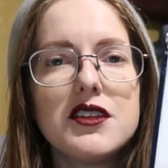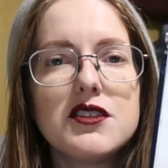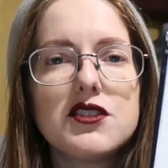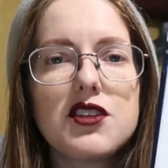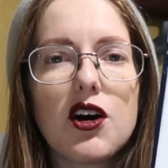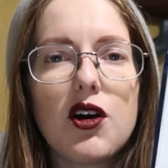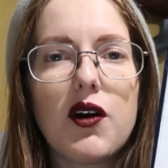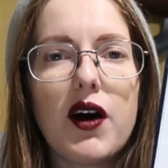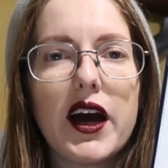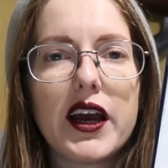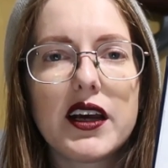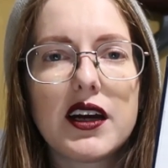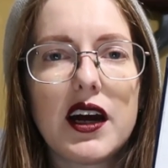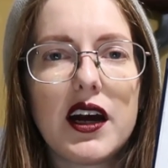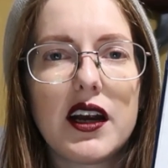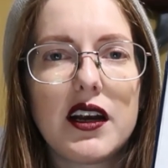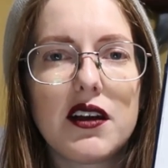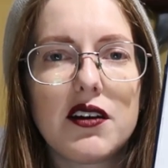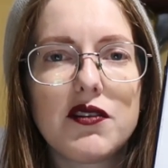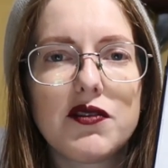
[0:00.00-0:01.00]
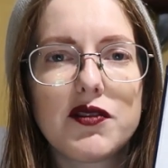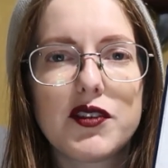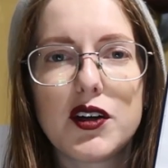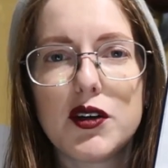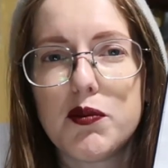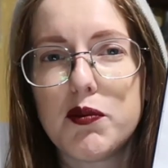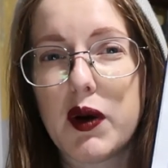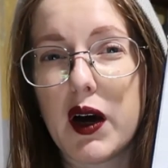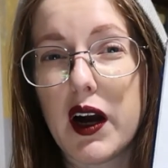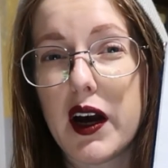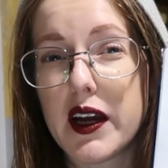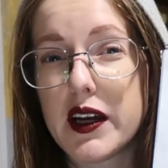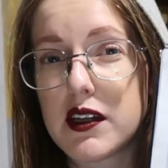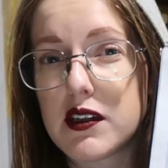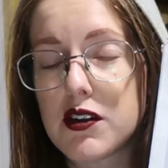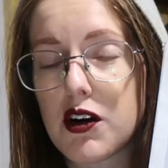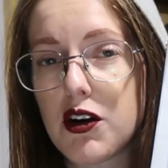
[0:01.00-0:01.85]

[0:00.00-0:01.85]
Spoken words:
So I kind of combined